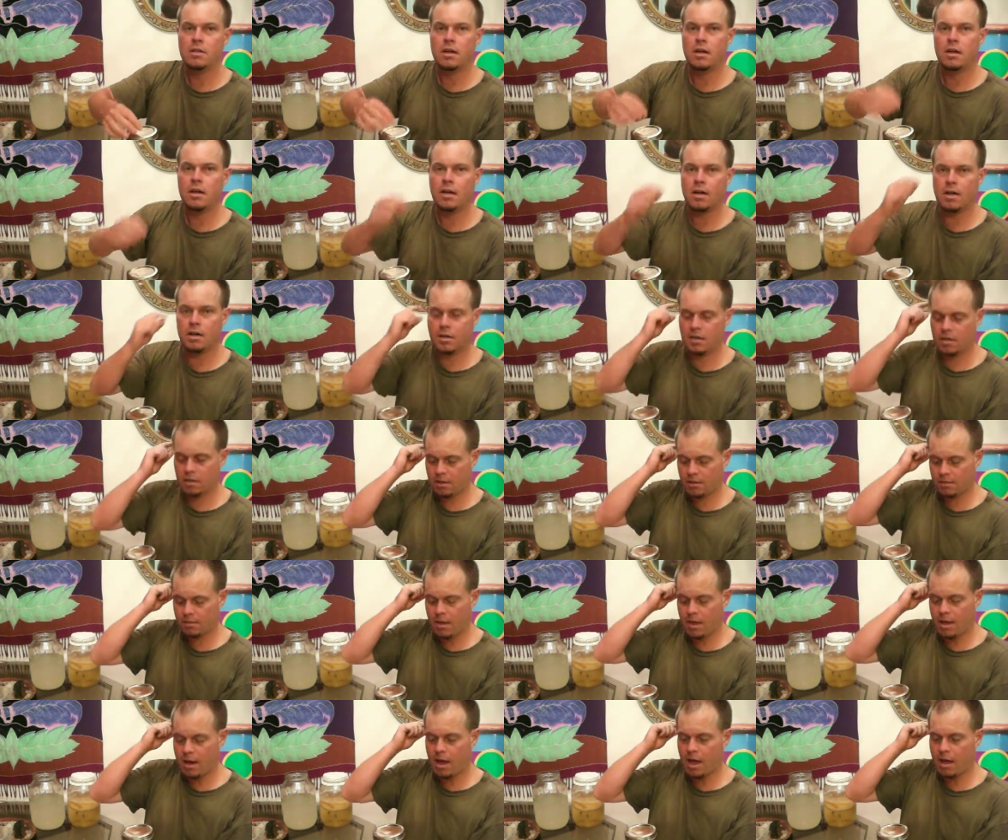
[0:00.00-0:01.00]

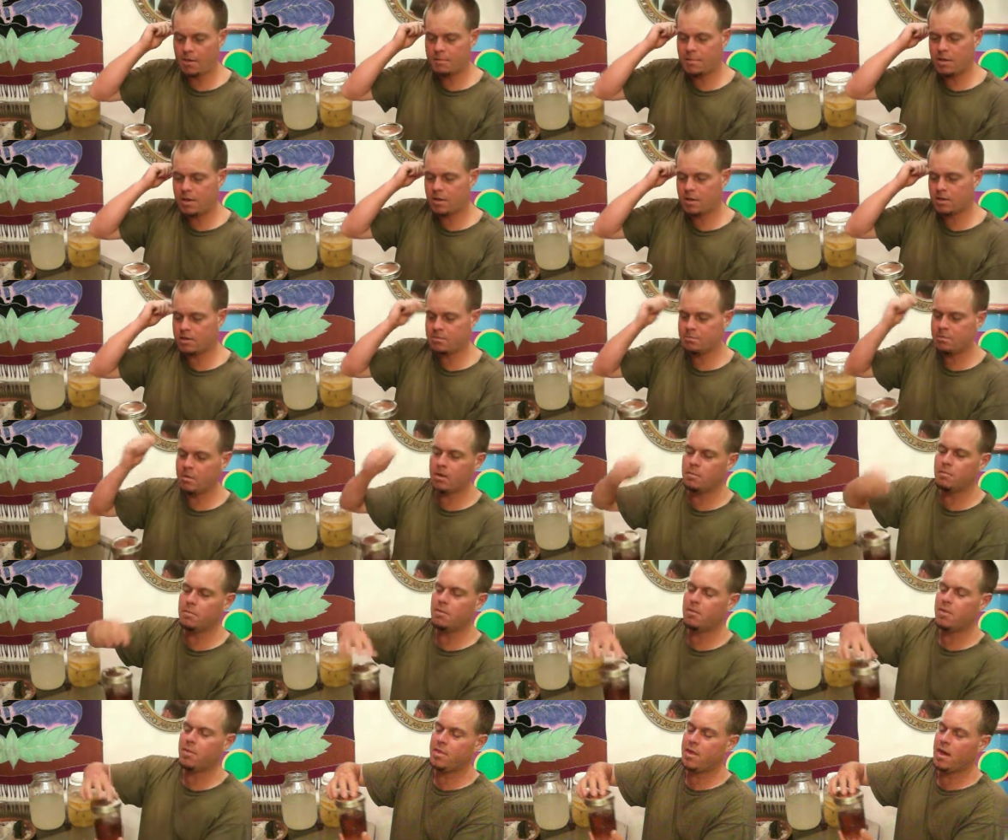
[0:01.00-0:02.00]
I'm going to
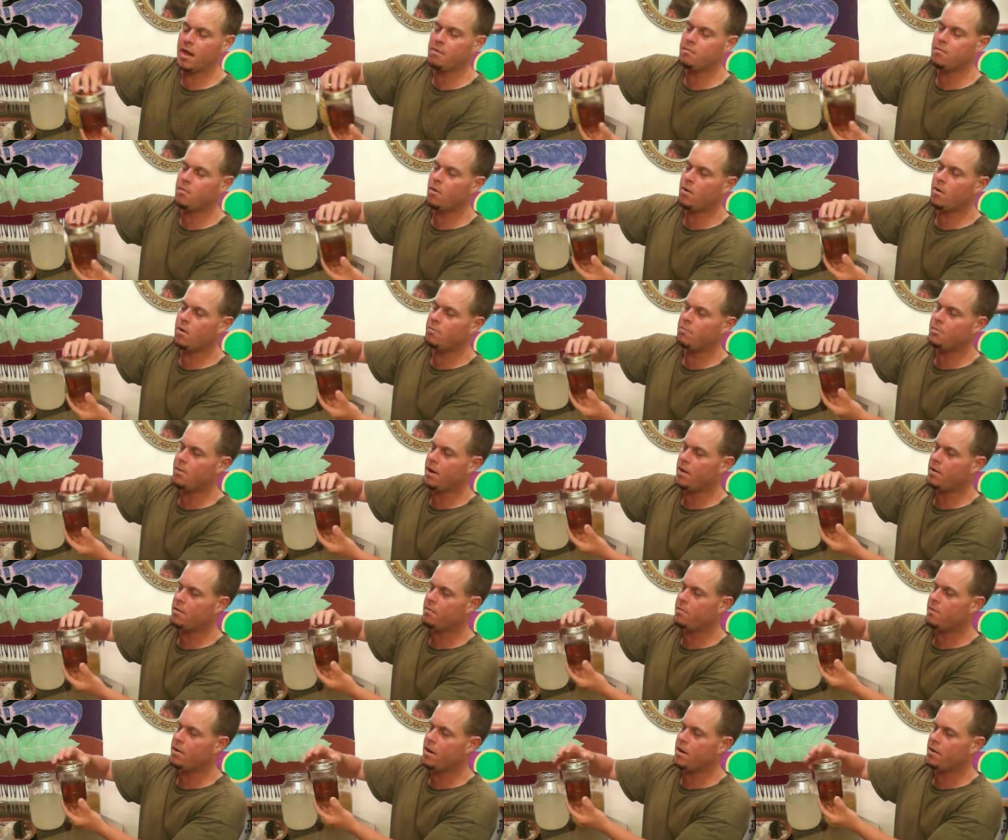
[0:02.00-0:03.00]
experiment with that more,
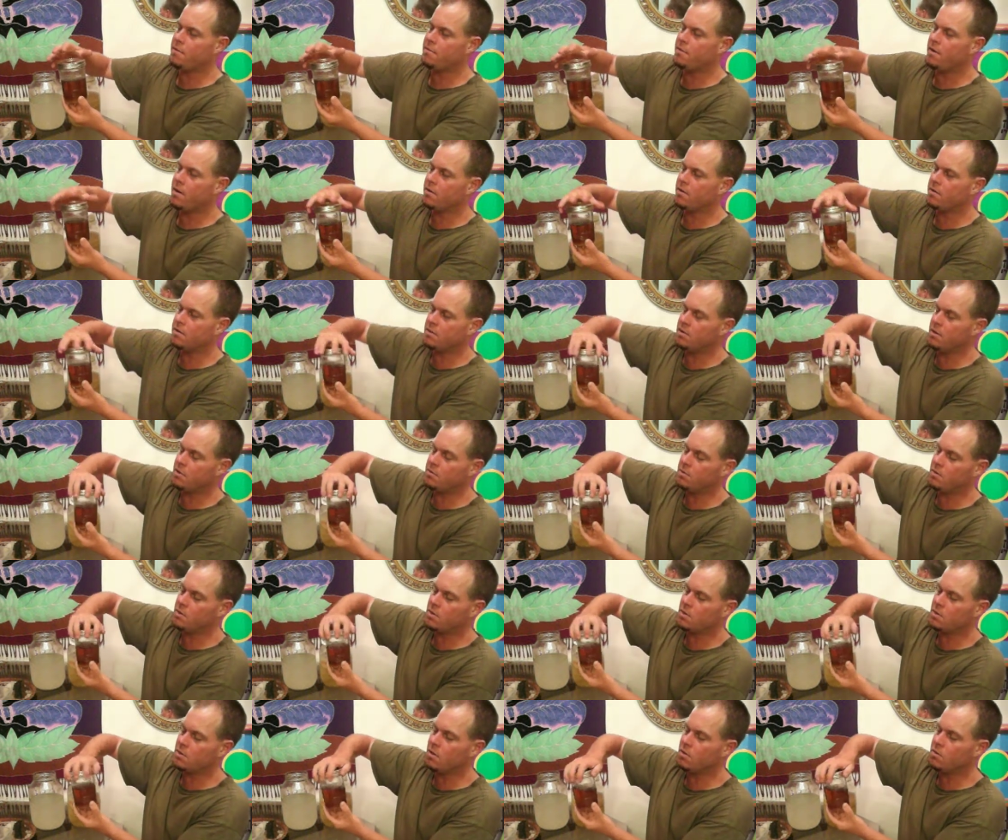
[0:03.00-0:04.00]
but what I found is that when
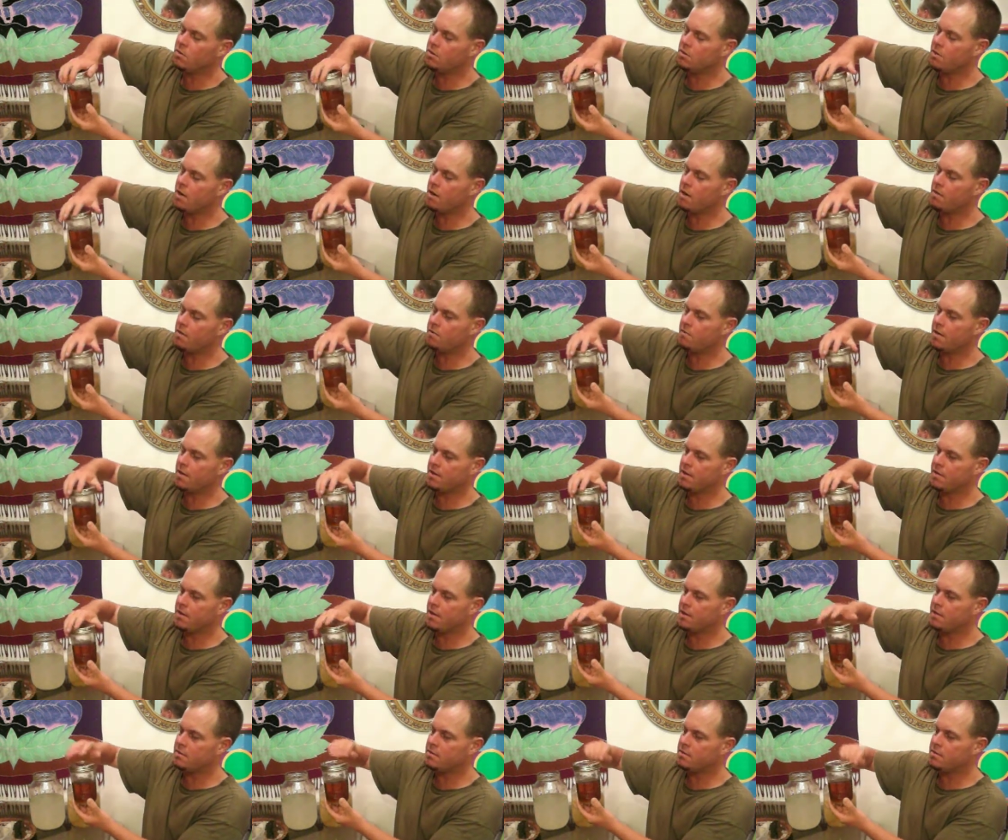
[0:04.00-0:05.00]
you close it off like
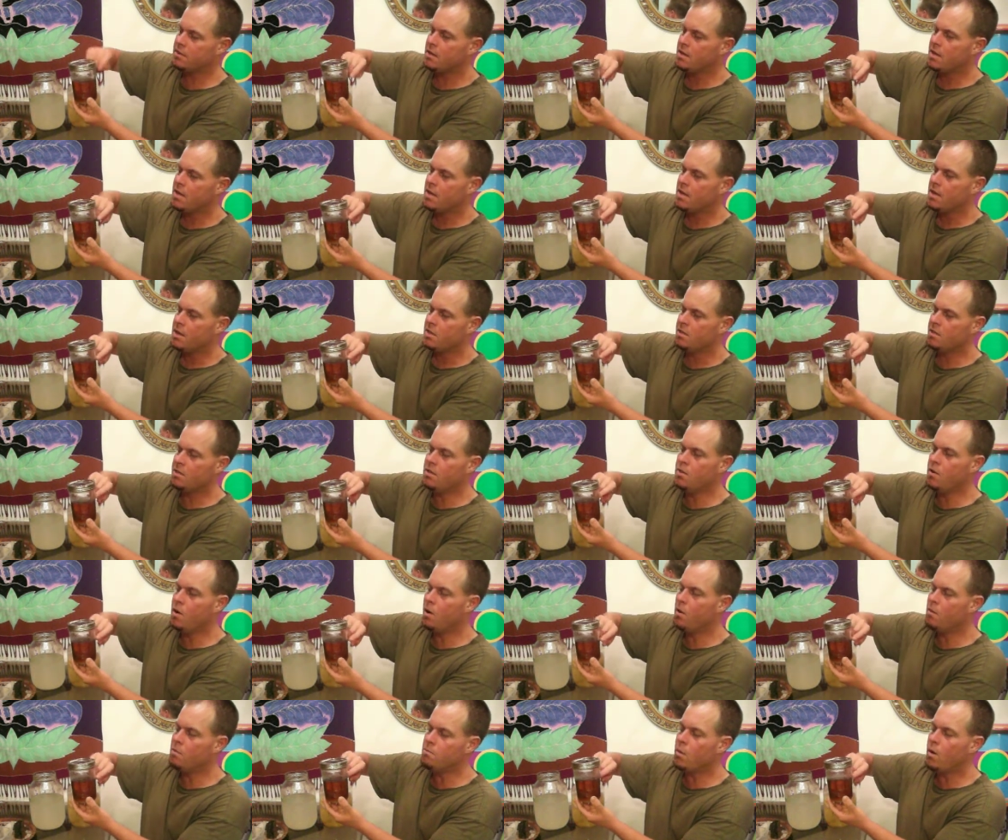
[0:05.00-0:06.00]
this,
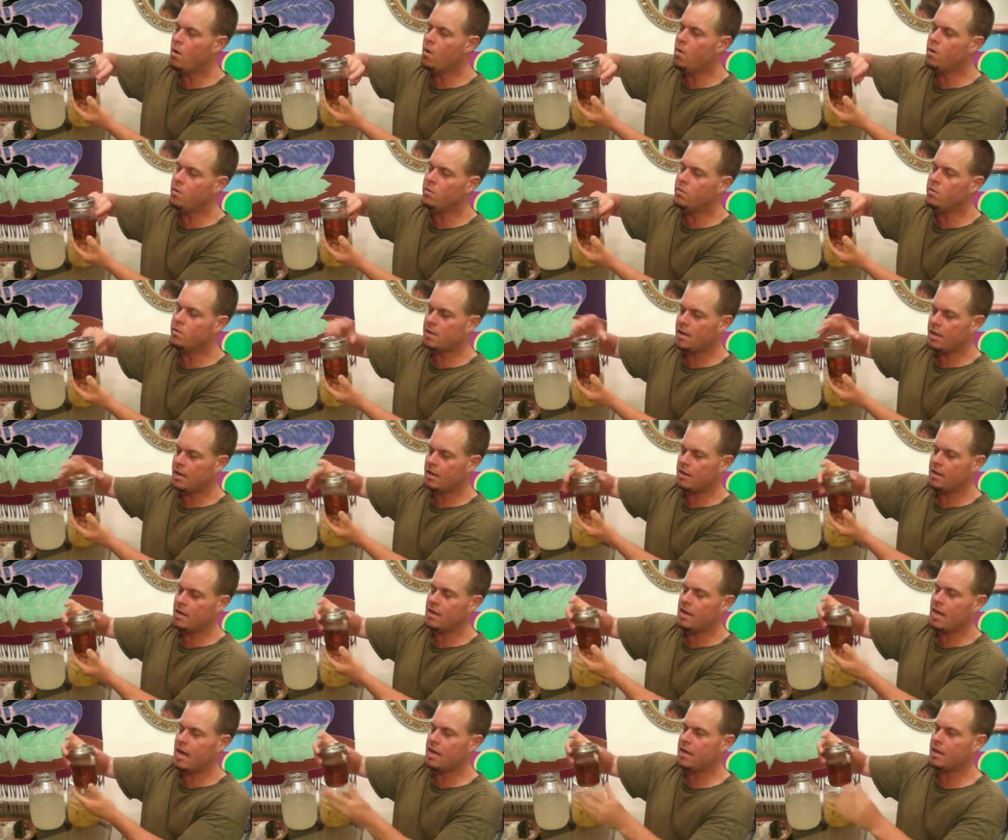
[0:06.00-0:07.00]
no mold will get
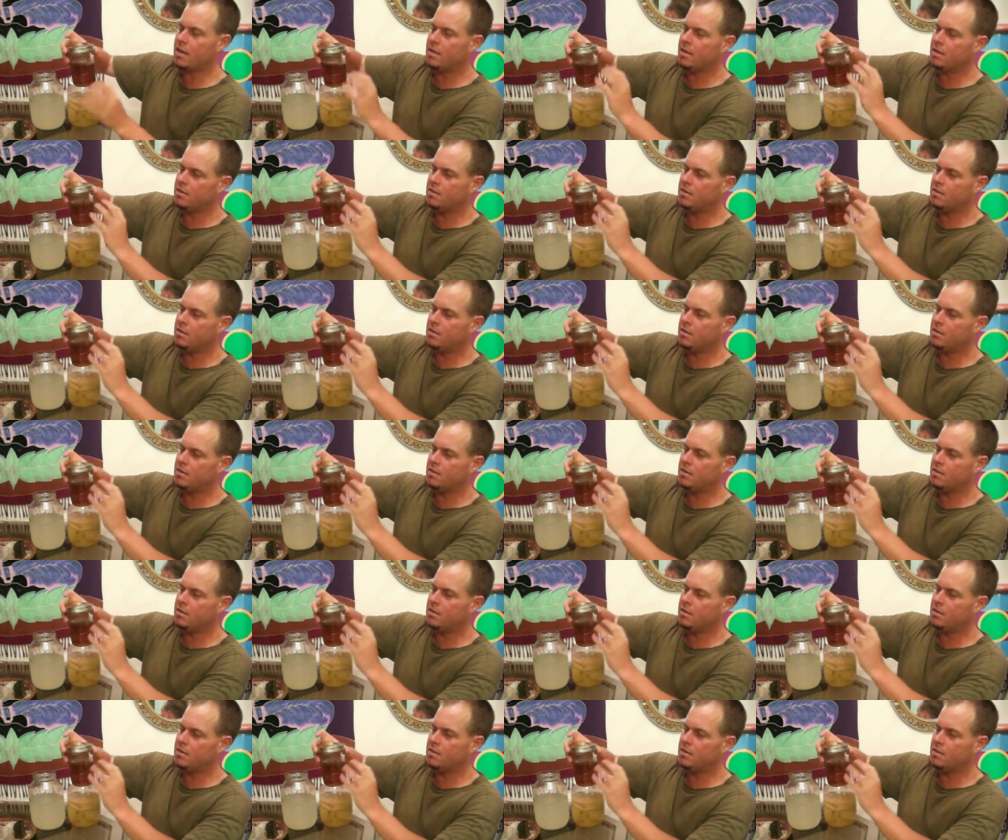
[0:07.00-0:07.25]
in, and it